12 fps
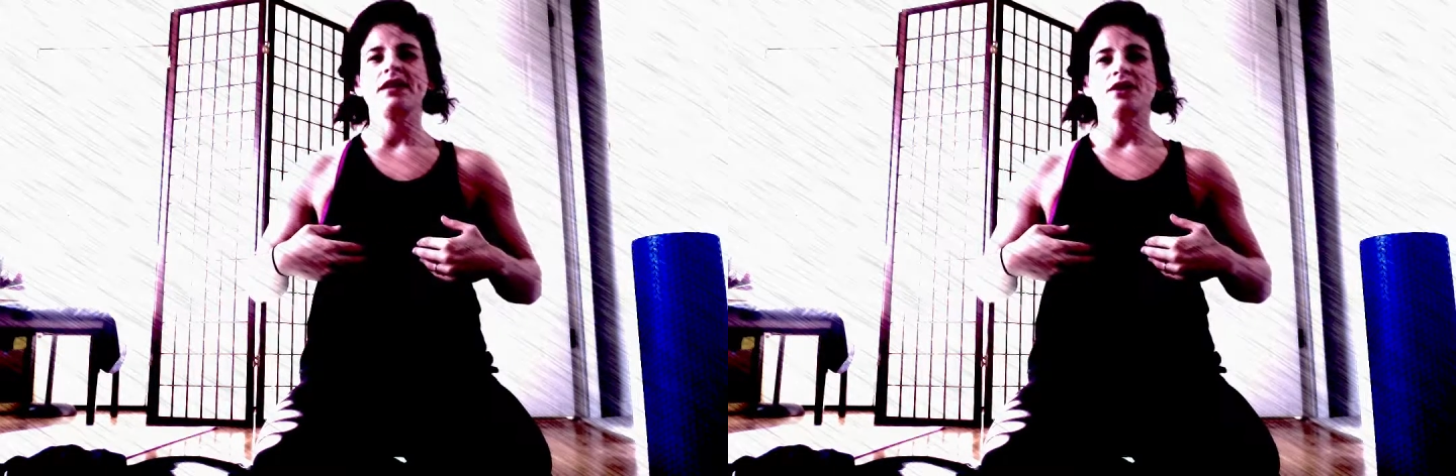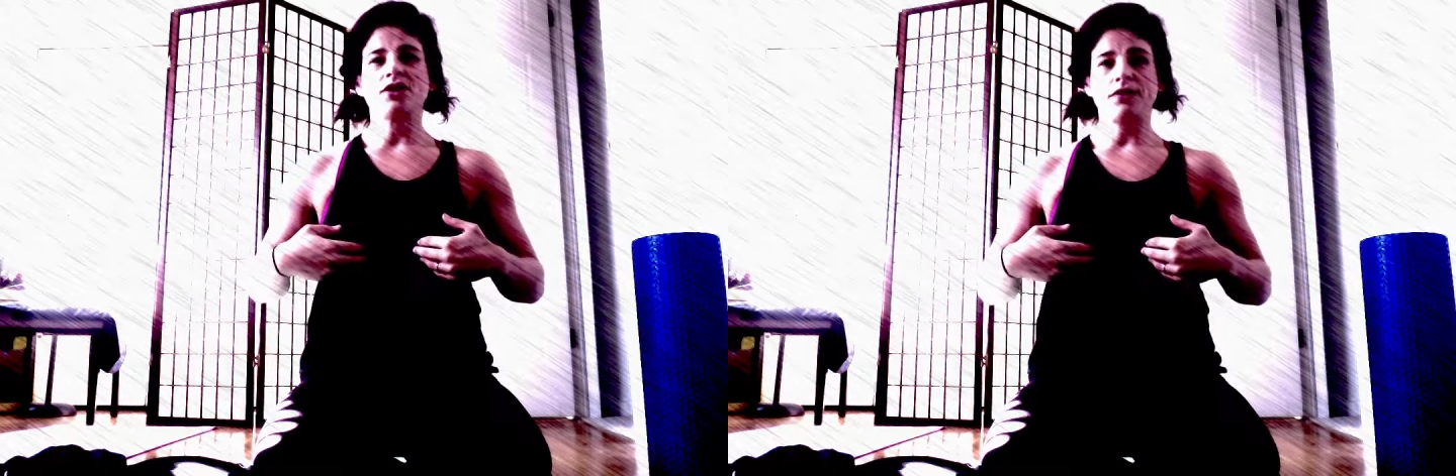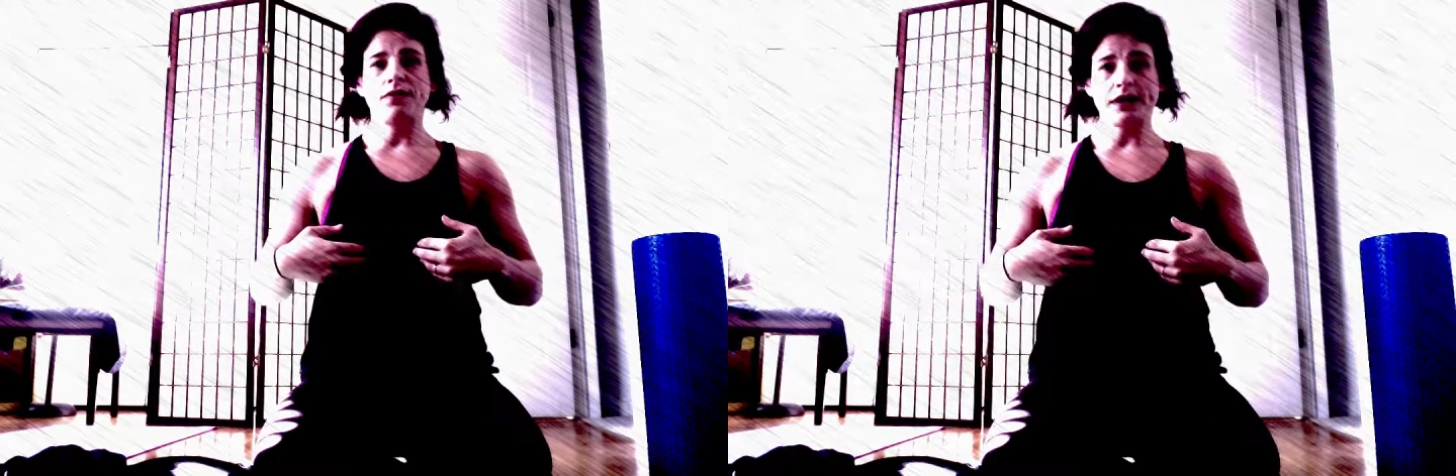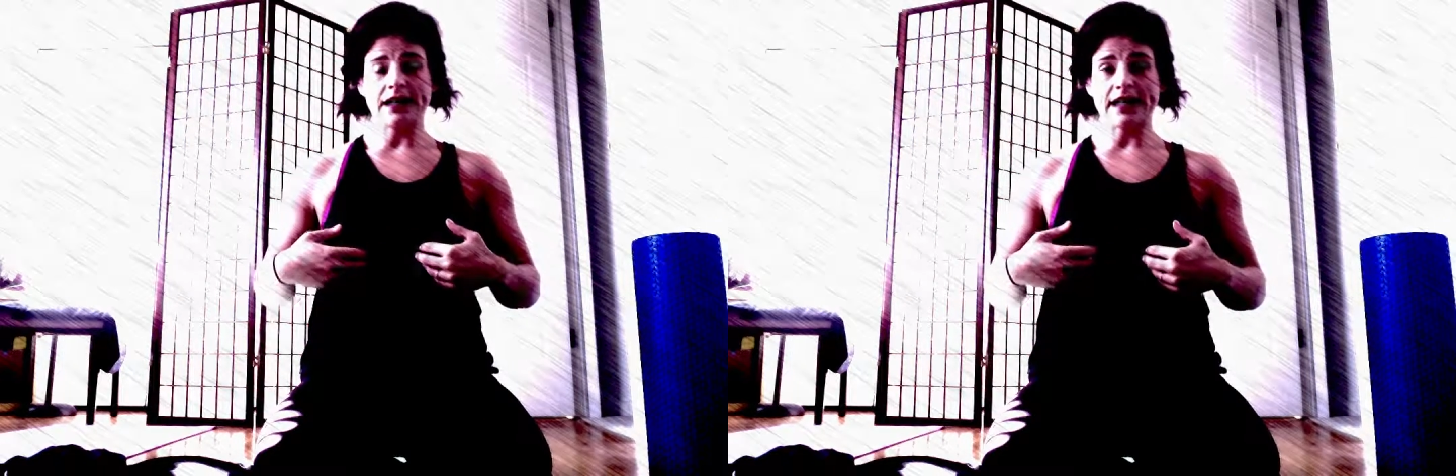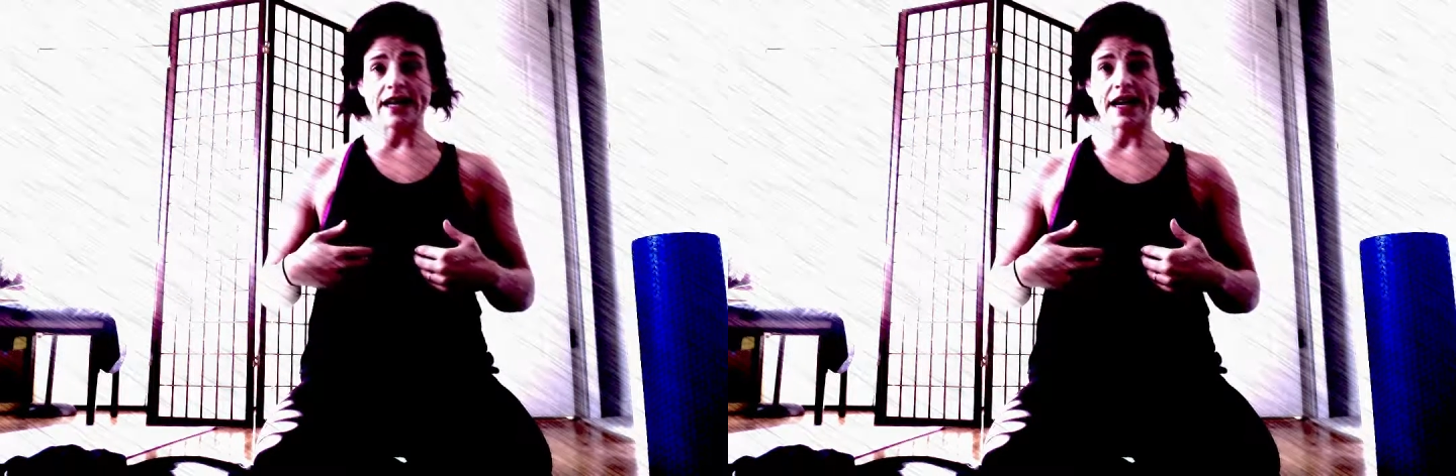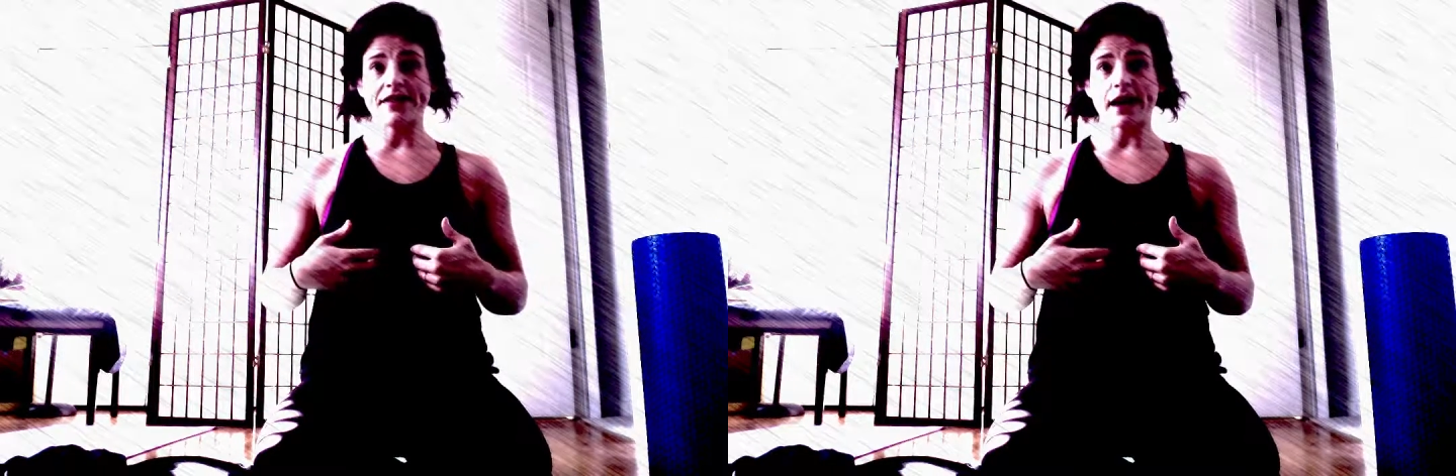So if we can
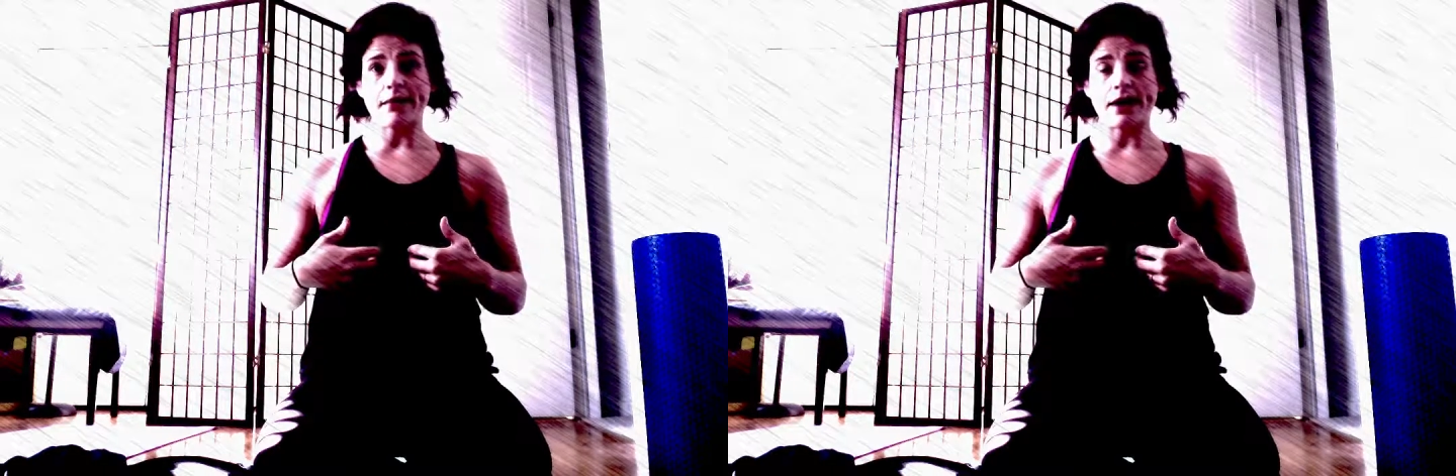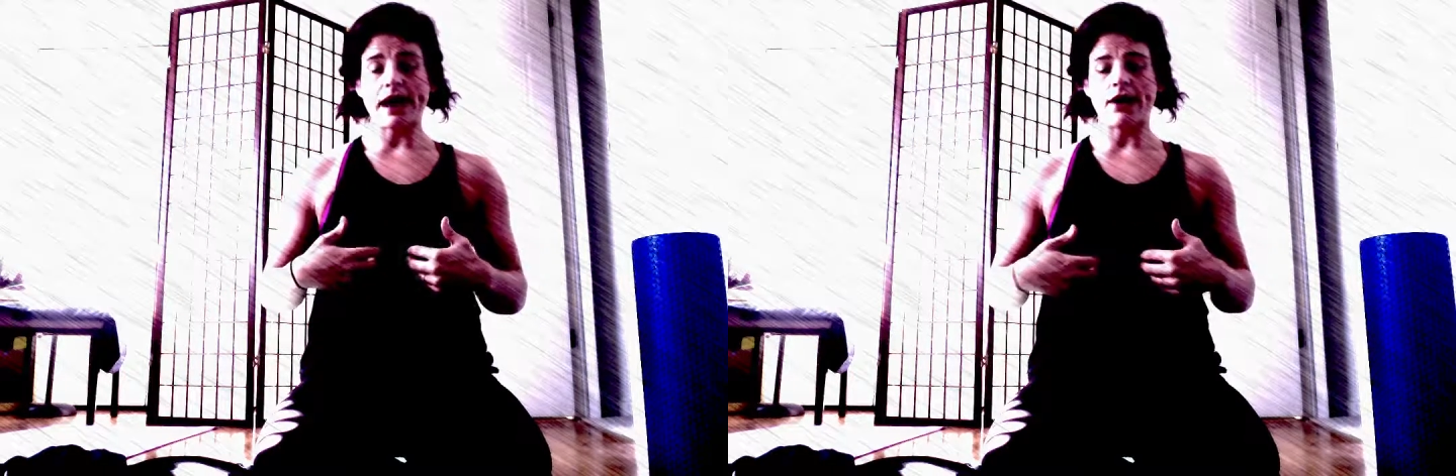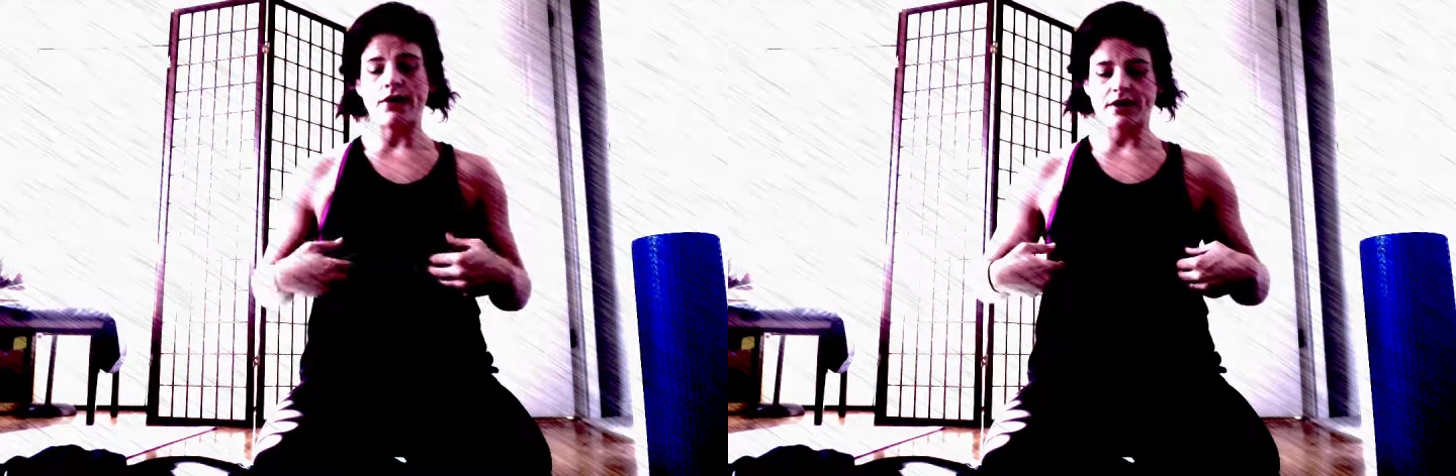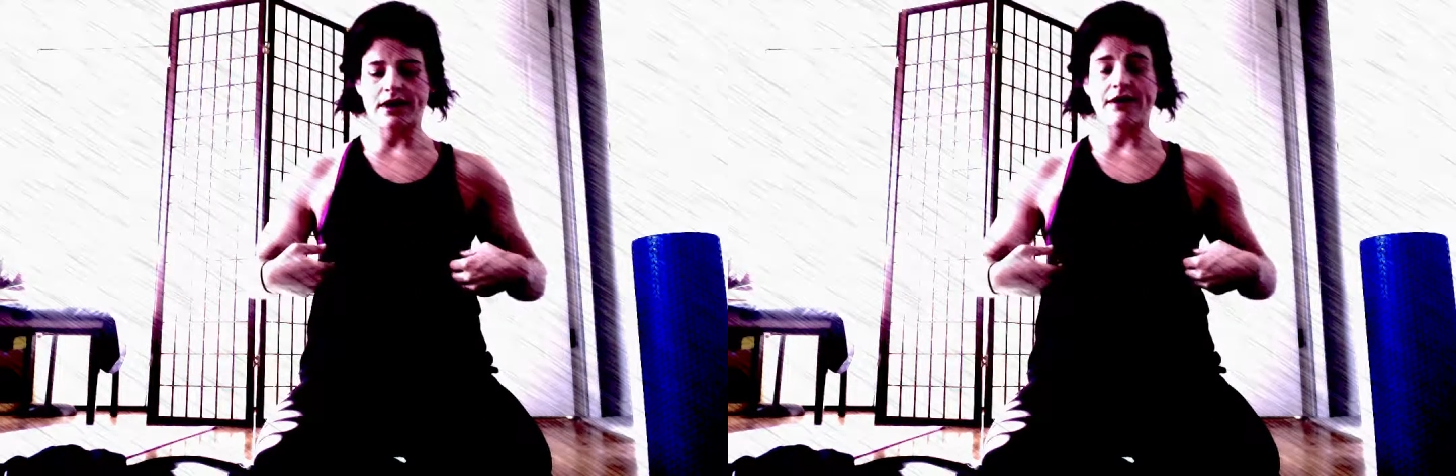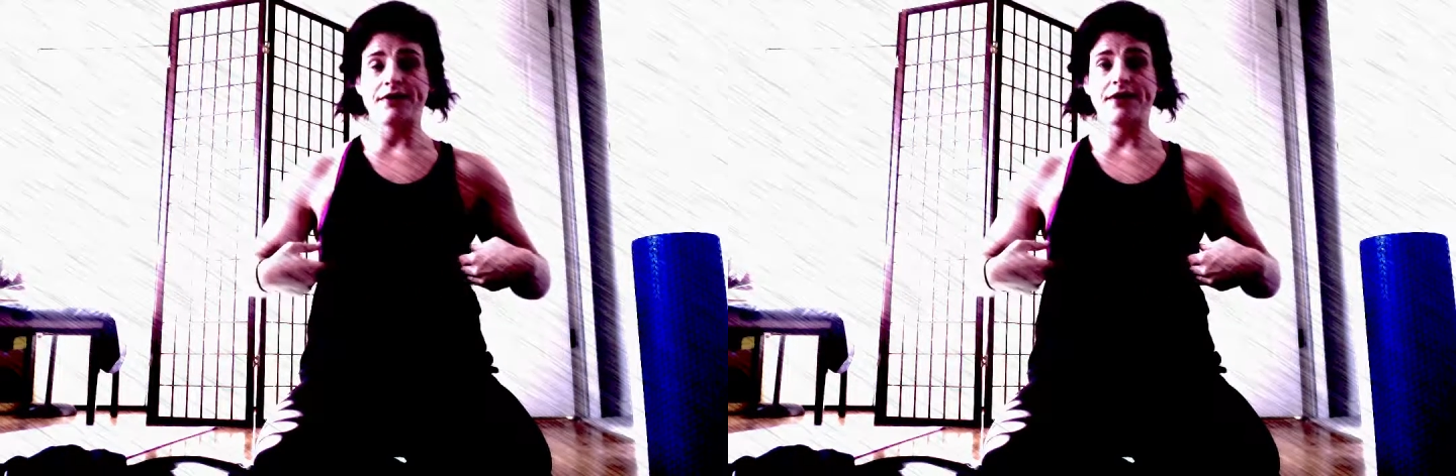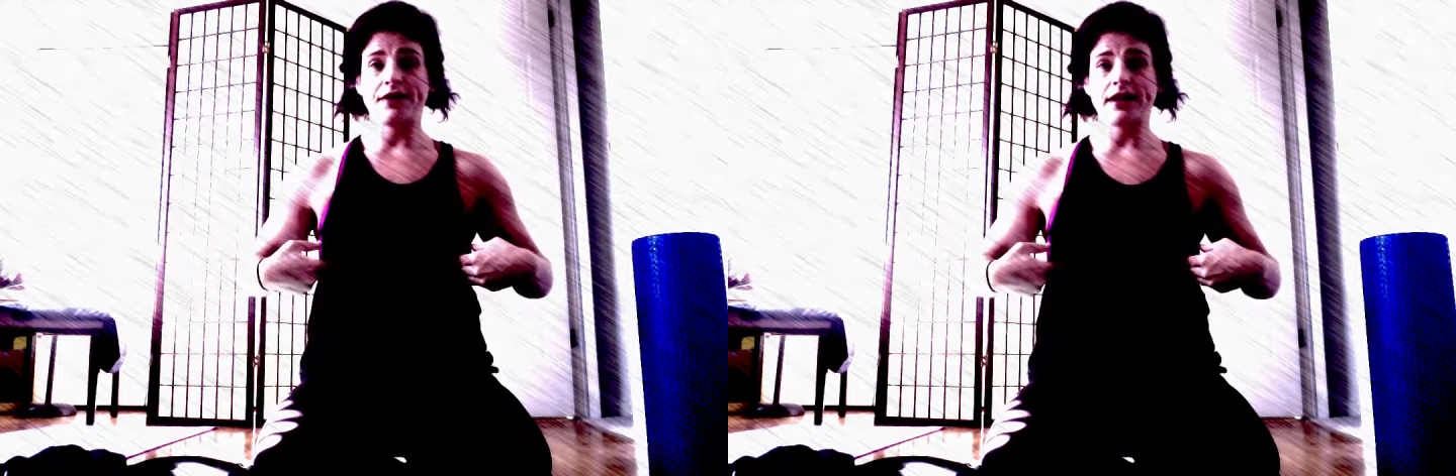get that power, that
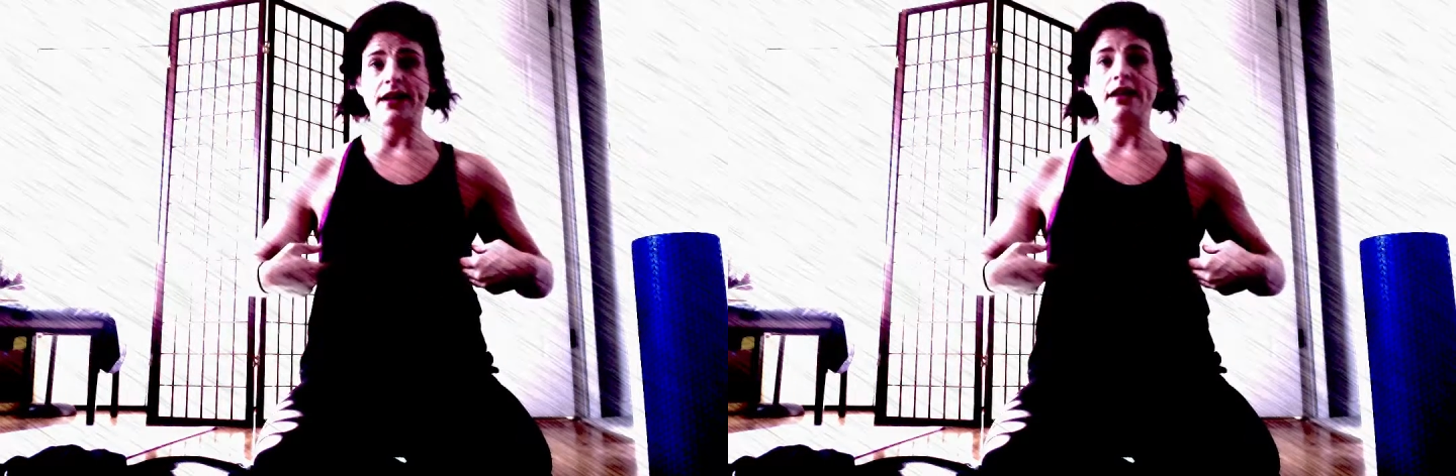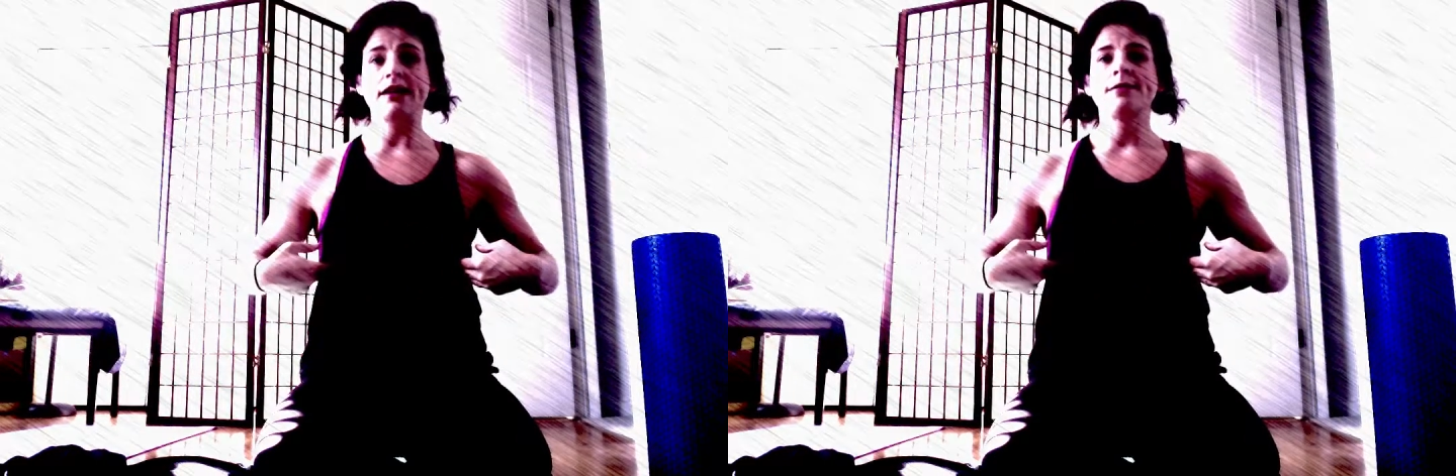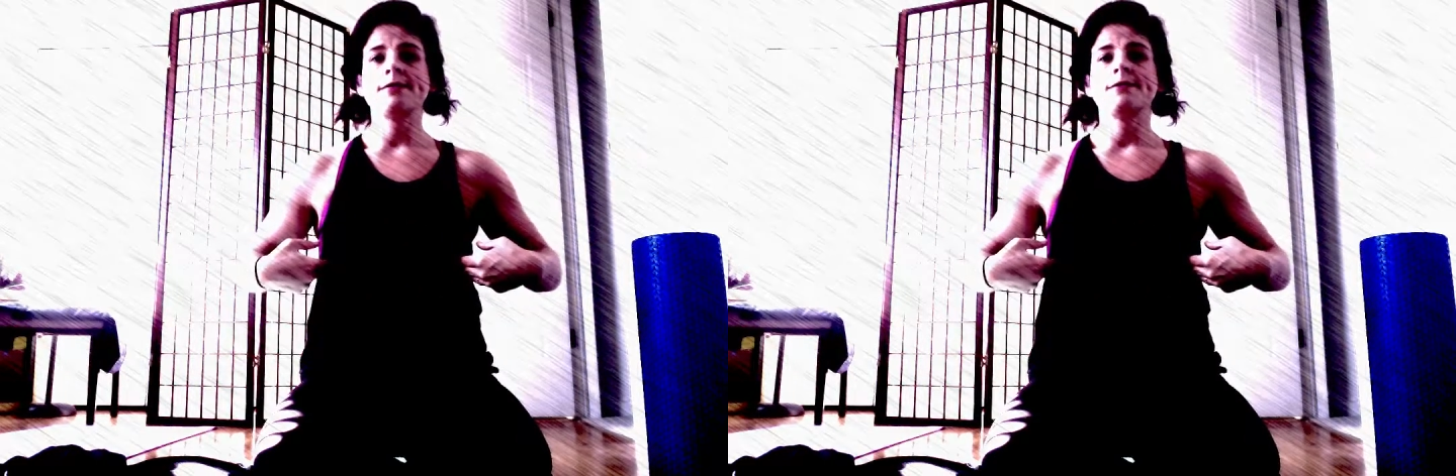feeling